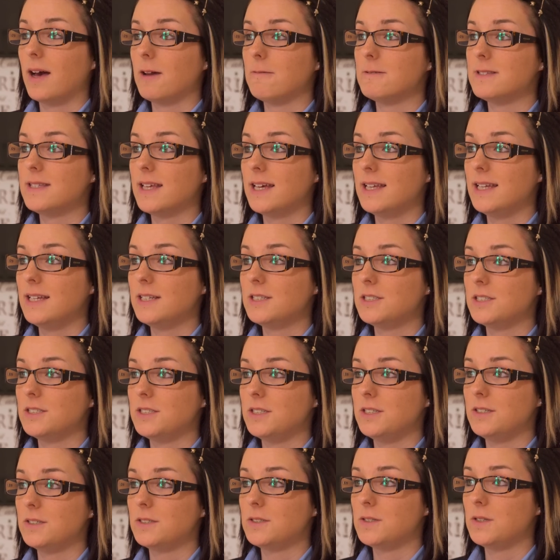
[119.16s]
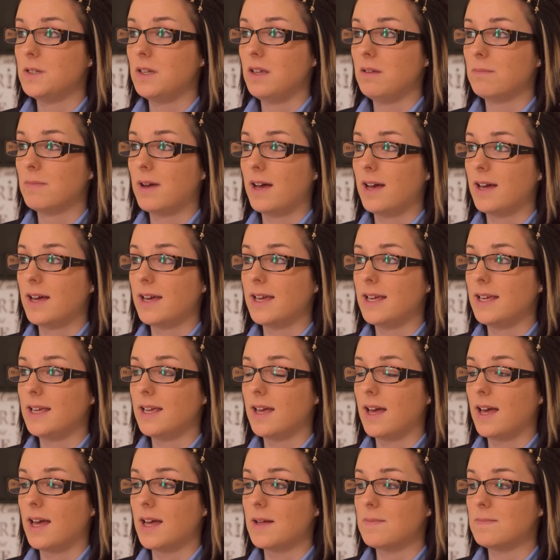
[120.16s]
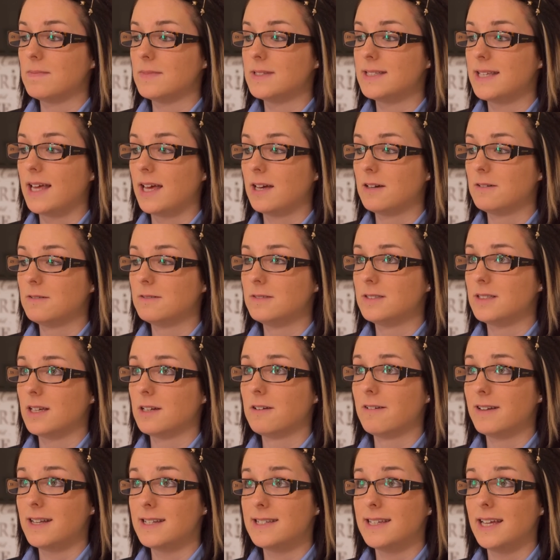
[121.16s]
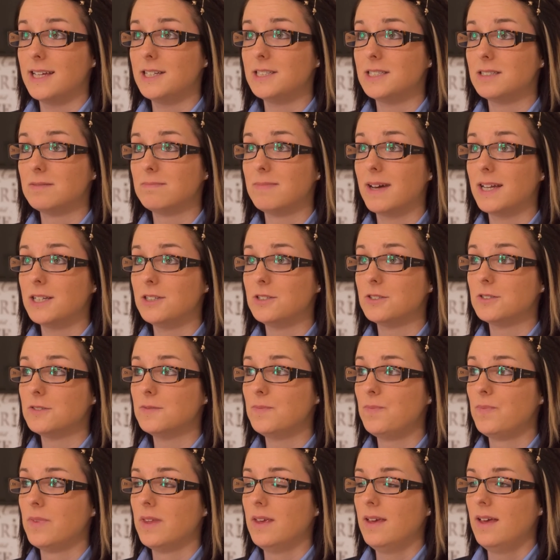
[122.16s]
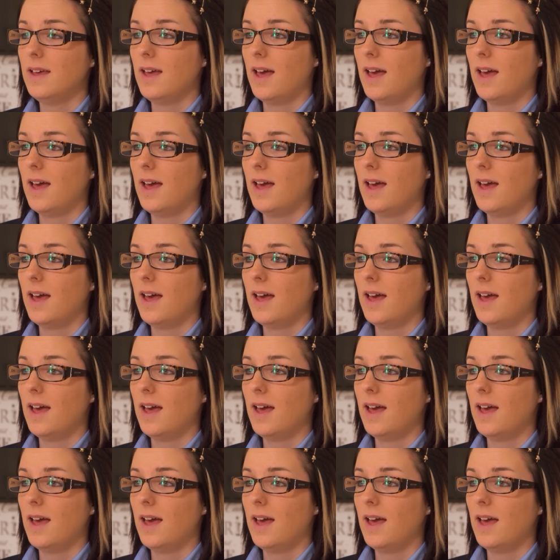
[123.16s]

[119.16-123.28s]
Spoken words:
I was then introduced to my sales accreditation manual,